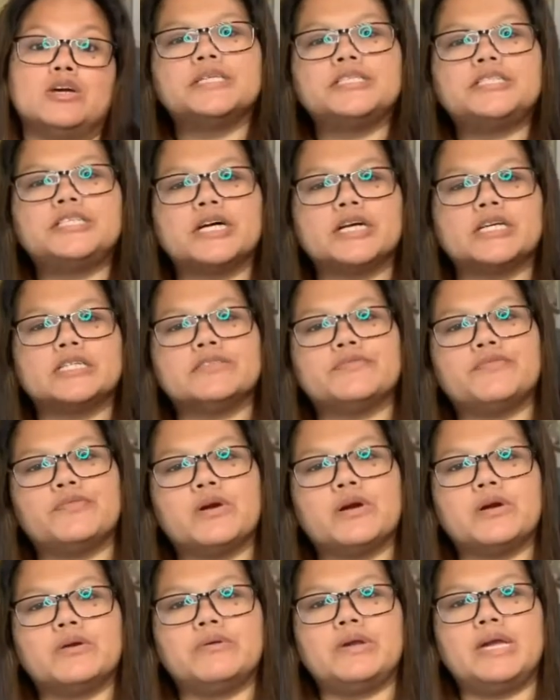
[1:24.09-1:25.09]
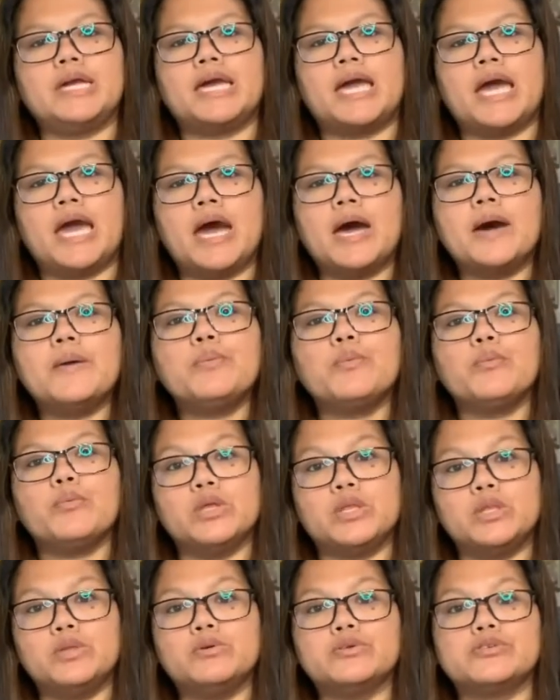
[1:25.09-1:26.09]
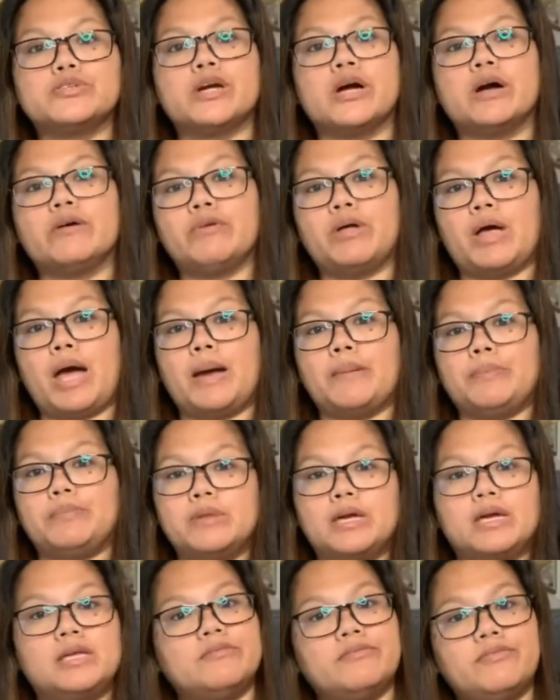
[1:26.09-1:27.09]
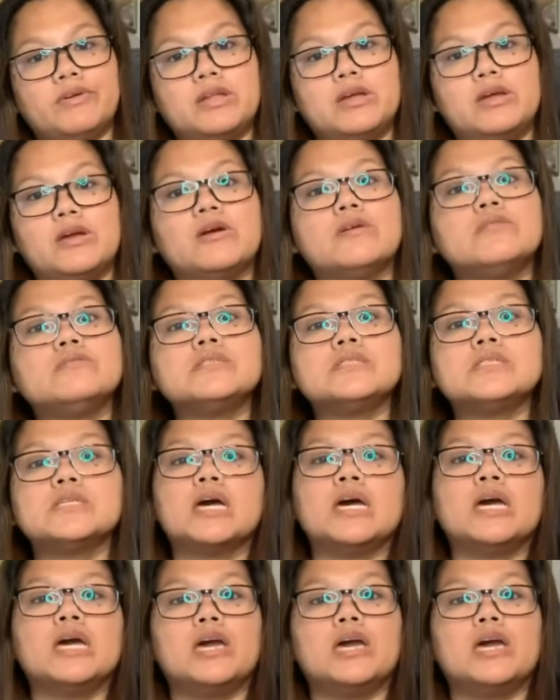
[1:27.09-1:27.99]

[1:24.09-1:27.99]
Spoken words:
Just for a recap, we do travel update videos.